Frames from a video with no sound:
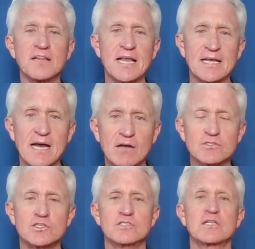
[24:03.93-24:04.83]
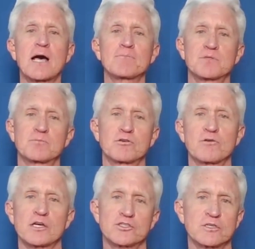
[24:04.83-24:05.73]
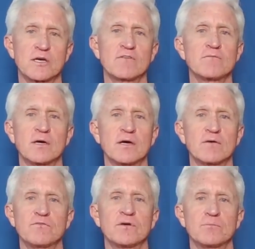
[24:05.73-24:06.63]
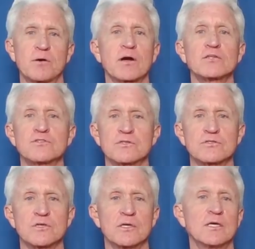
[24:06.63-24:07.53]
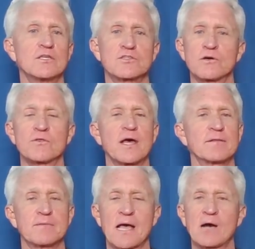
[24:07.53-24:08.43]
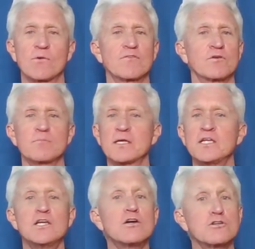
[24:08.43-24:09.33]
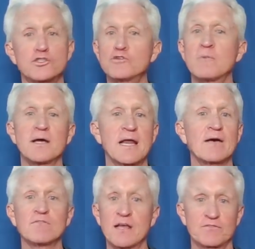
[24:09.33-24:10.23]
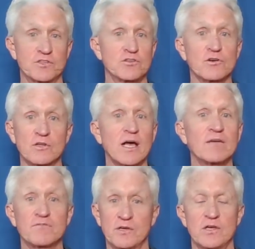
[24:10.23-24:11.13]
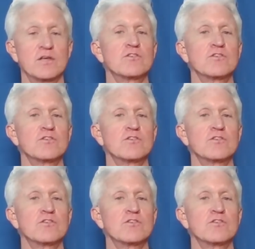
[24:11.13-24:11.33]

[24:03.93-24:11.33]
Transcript: flat out stop the progression of, of Parkinson's so that however many years you might have left in your life,